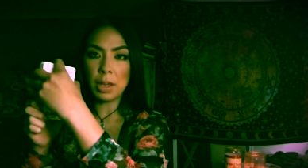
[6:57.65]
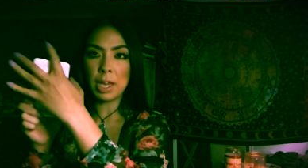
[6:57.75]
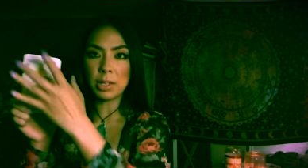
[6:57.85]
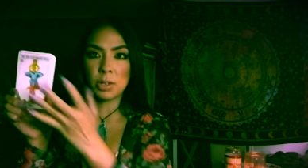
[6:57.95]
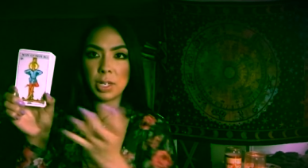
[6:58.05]
You
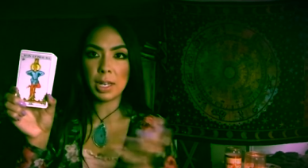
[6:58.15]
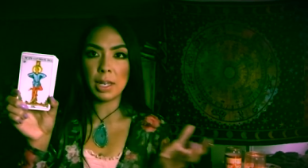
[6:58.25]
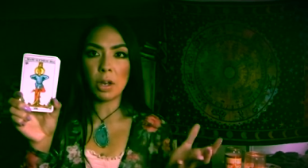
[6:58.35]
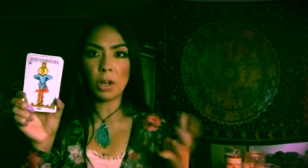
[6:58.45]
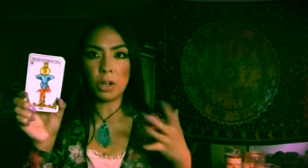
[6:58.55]
guys are
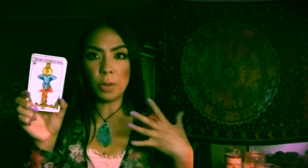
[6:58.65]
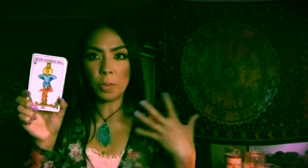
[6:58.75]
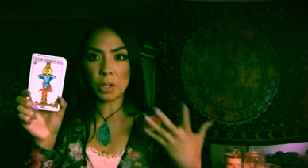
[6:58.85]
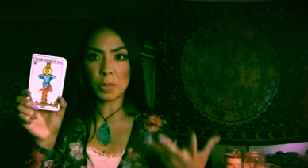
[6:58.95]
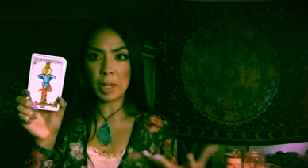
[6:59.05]
taking on a new
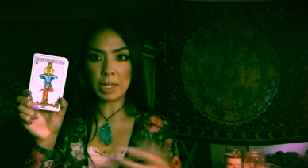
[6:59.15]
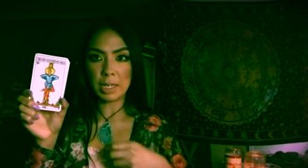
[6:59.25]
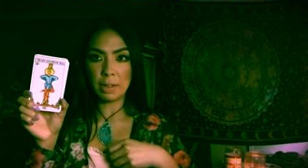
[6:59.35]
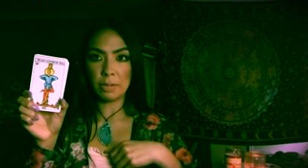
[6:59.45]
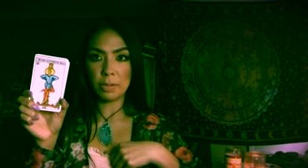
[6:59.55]

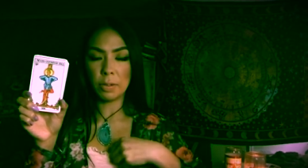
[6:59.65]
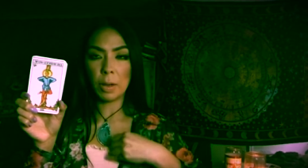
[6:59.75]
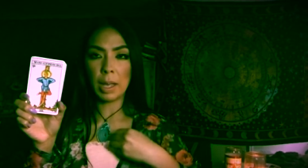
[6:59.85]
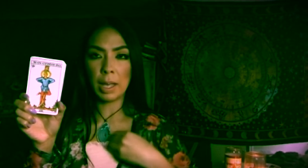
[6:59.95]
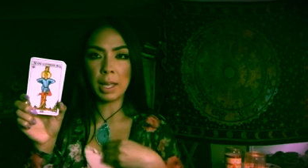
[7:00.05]
perspective,
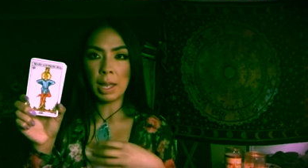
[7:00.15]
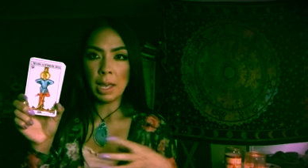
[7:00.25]
okay?